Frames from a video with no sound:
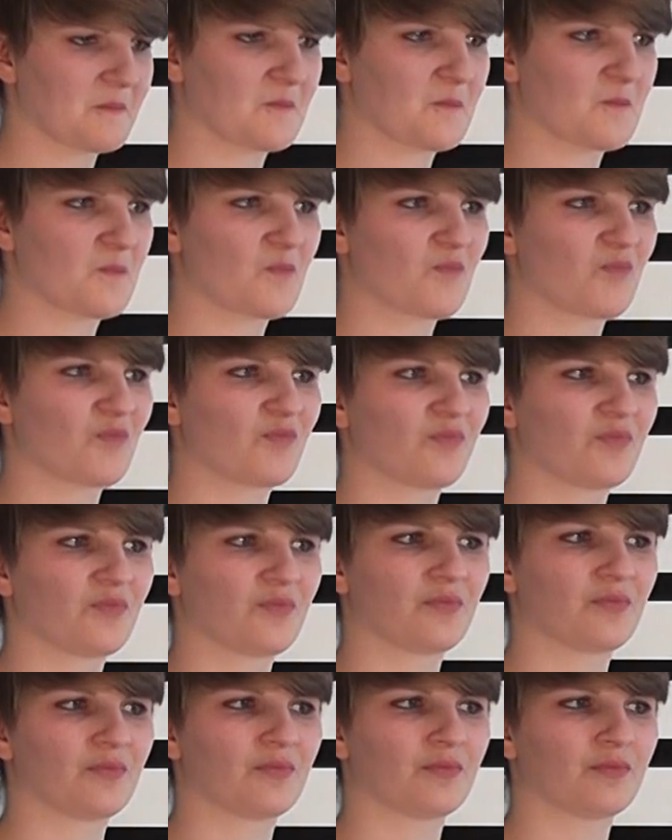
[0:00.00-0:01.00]

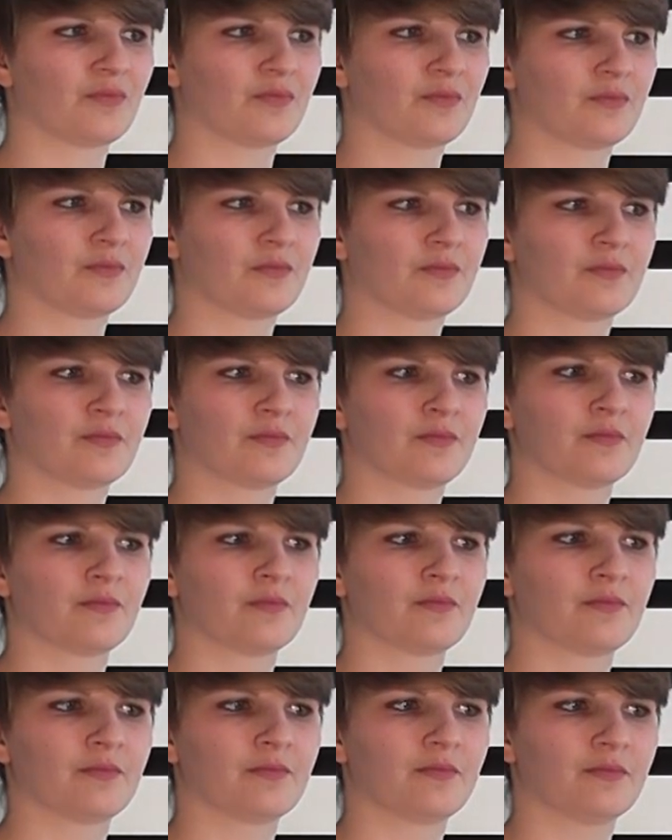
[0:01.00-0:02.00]

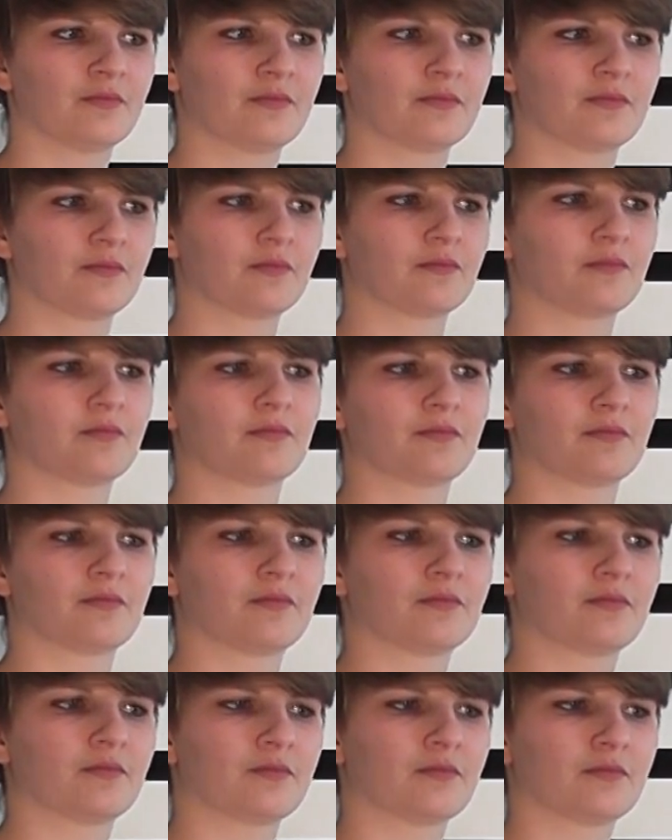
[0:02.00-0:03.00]

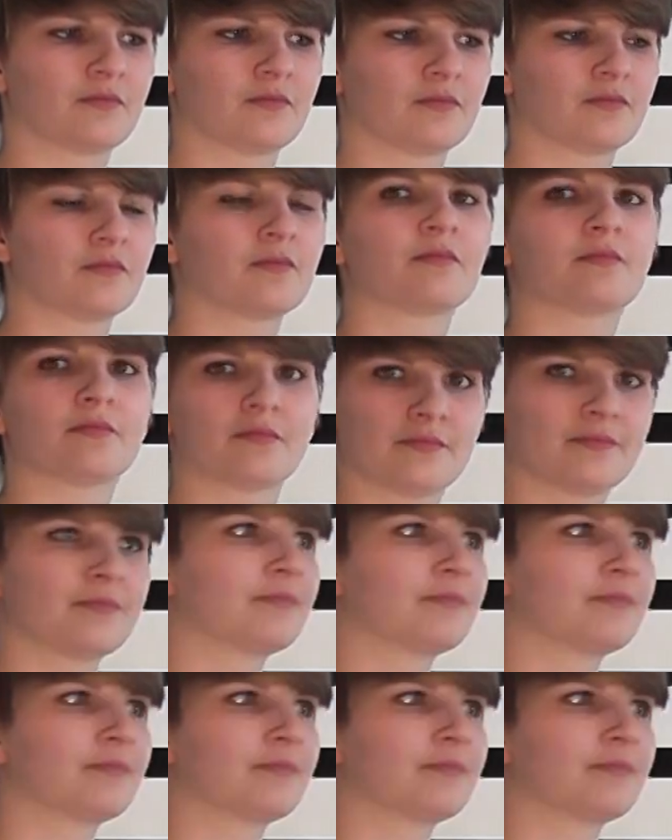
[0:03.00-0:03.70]
(not speaking)